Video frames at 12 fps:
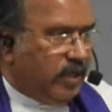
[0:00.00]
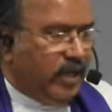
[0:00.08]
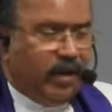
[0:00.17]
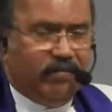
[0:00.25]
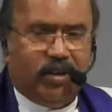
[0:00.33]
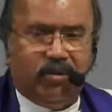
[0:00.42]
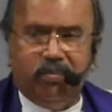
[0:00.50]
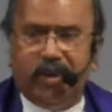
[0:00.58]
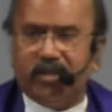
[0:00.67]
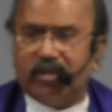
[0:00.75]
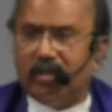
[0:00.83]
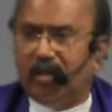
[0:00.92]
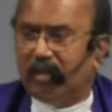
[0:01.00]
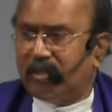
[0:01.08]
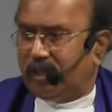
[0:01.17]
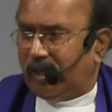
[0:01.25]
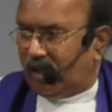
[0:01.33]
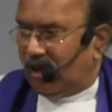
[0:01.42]
He never missed
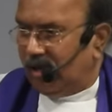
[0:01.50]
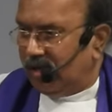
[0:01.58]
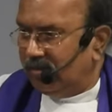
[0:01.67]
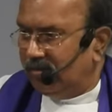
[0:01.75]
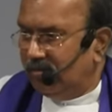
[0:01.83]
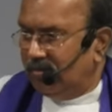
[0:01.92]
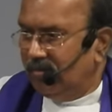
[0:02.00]
synagogue.